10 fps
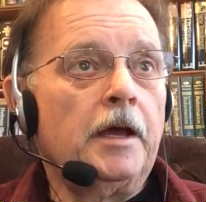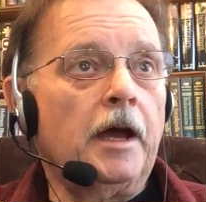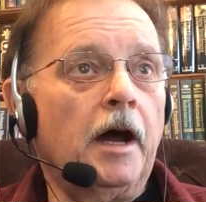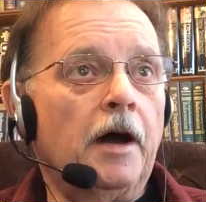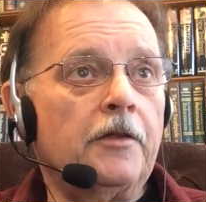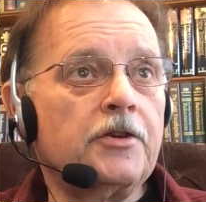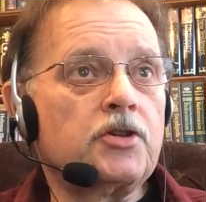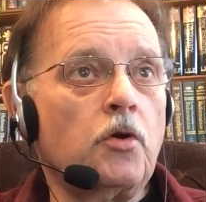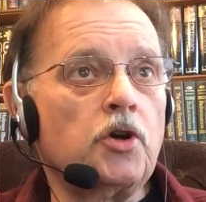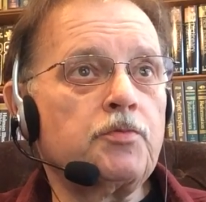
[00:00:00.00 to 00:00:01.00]

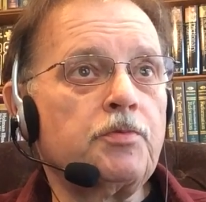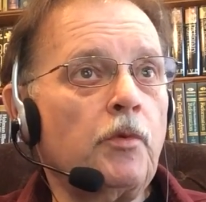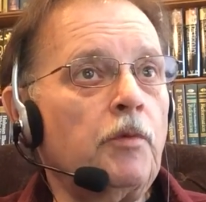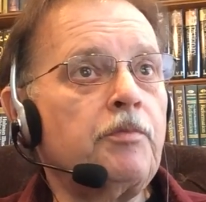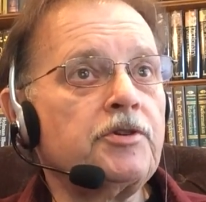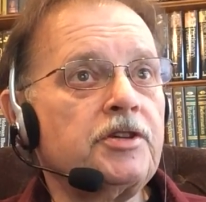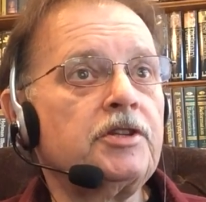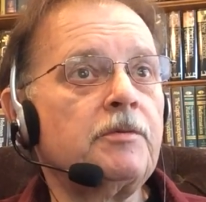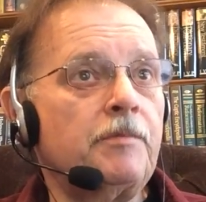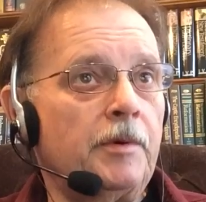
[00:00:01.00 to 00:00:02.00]
This course will
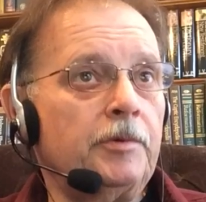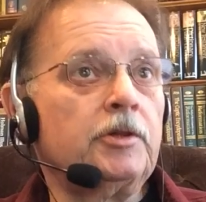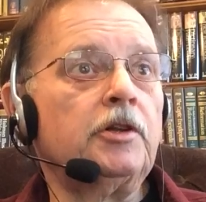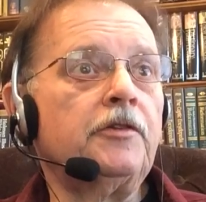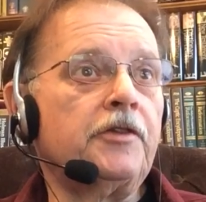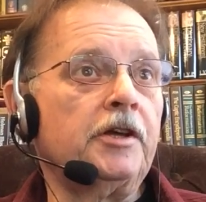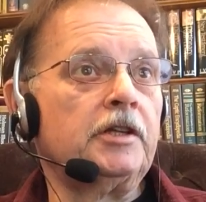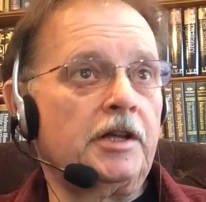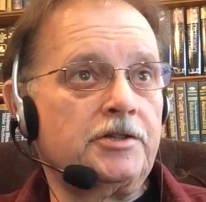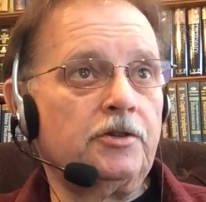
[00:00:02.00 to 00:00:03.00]
present the biblical and
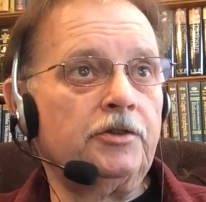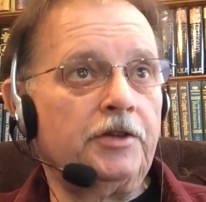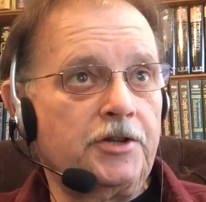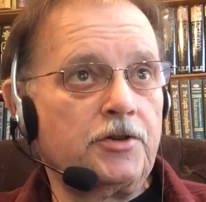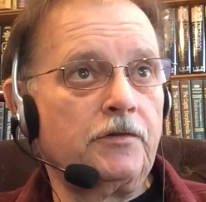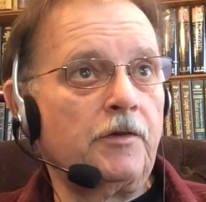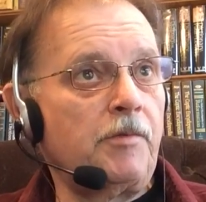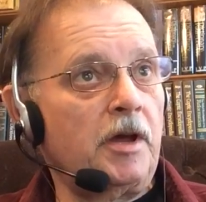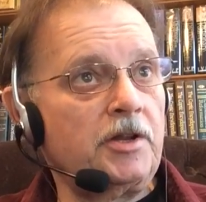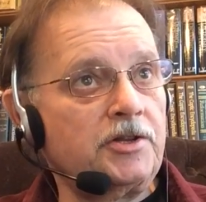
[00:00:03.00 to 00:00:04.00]
theological nature of
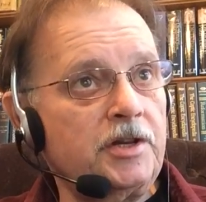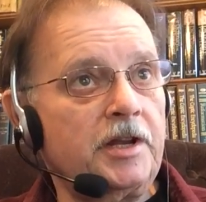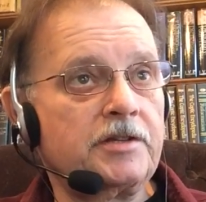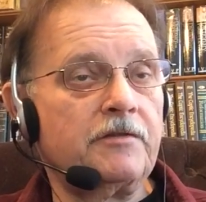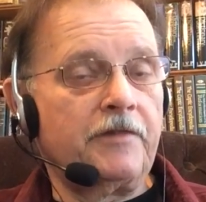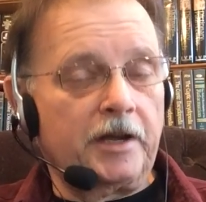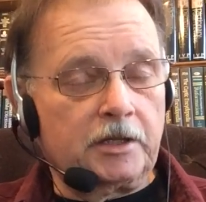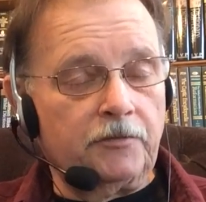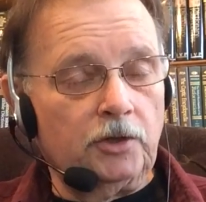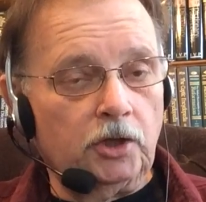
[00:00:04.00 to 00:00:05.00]
apologetics. In
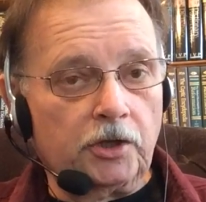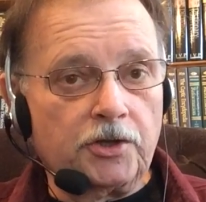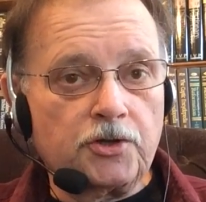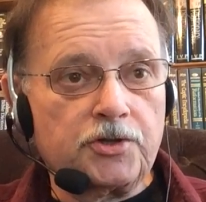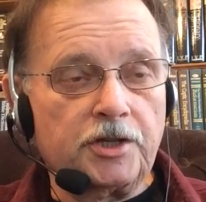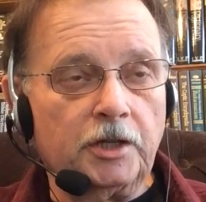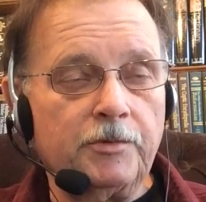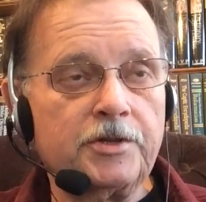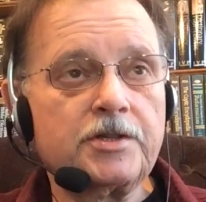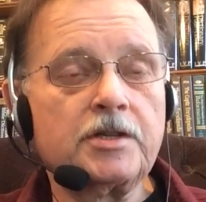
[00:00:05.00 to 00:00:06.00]
fact, if you look at your
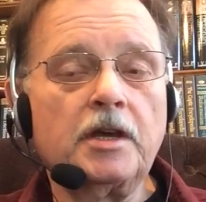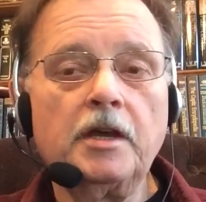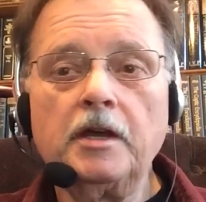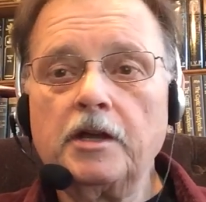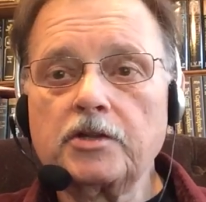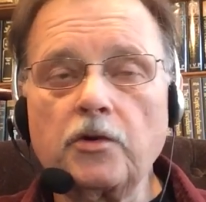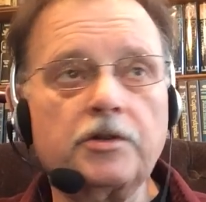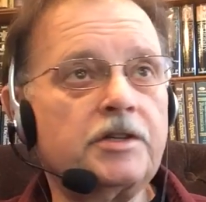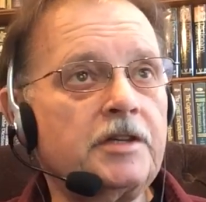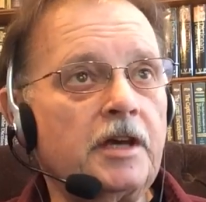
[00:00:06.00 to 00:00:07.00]
syllabus, it's
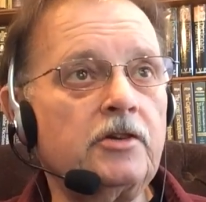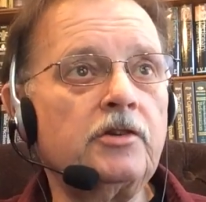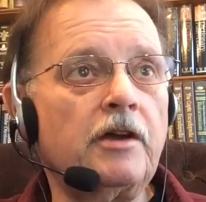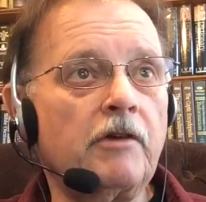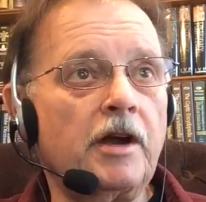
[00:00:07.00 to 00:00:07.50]
going to tell you that